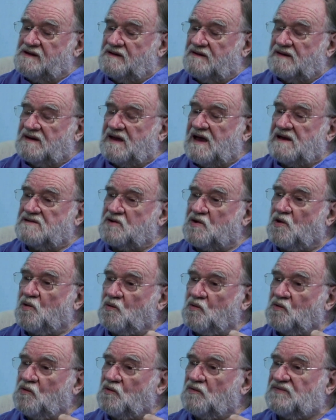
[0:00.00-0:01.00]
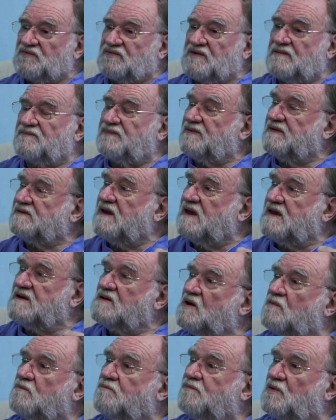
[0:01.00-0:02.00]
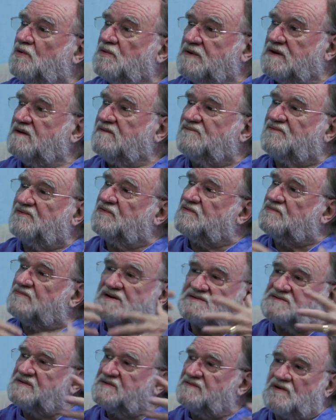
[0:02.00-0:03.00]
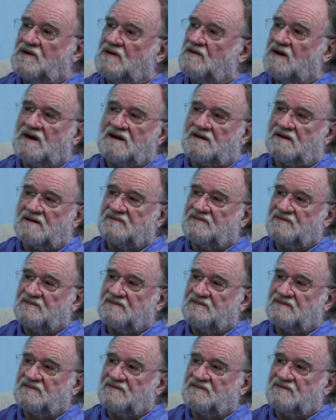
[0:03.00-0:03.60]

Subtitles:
can cause something in our body for the rest of our life.